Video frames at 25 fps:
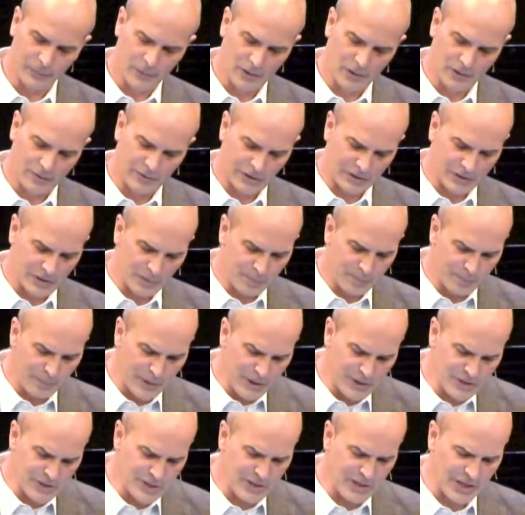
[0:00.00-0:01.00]
that the
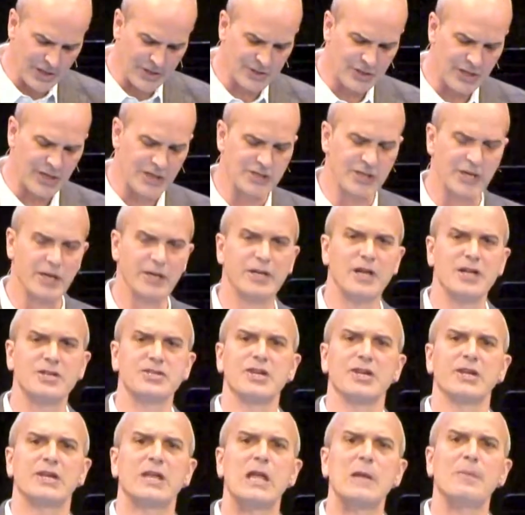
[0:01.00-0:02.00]
business of the season
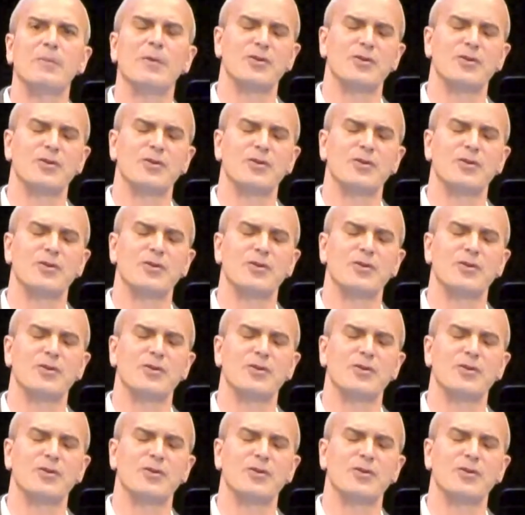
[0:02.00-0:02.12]
doesn't keep